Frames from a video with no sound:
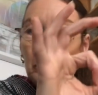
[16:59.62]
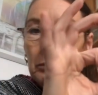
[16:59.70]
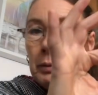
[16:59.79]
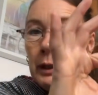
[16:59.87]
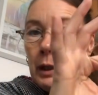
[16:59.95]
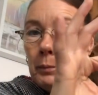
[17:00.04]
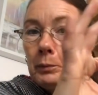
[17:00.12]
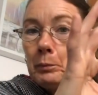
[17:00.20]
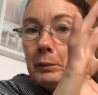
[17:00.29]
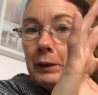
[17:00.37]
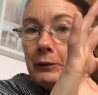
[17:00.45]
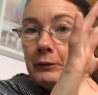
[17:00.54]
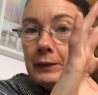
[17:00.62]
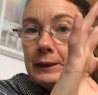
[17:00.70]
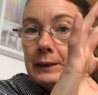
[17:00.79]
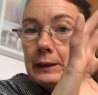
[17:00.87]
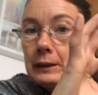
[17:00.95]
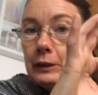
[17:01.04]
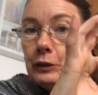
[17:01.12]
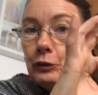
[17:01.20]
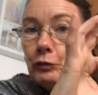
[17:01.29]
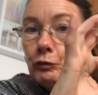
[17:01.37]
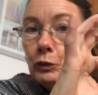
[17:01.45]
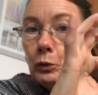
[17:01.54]
purple berries in the
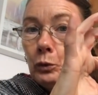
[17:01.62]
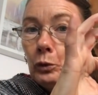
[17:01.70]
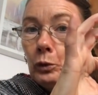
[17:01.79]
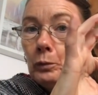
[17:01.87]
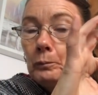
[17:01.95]
fall.